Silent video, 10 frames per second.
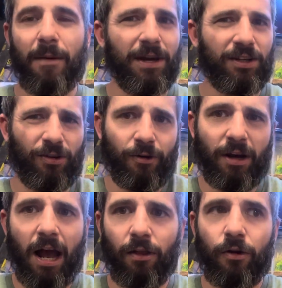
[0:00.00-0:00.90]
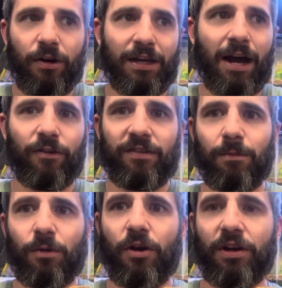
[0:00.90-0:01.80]
make sure they're gut-loaded,
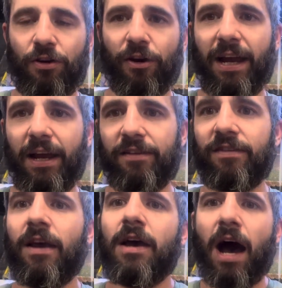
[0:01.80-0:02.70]
calcium-loaded crickets.